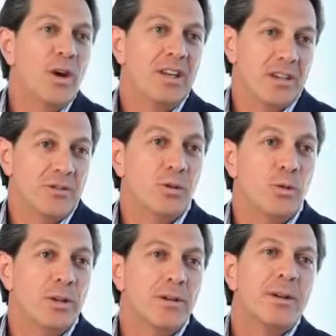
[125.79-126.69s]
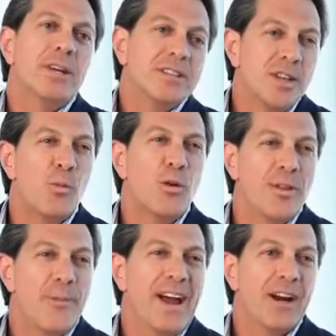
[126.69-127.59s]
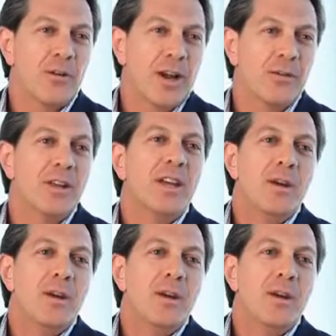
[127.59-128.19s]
went into it somewhere in the background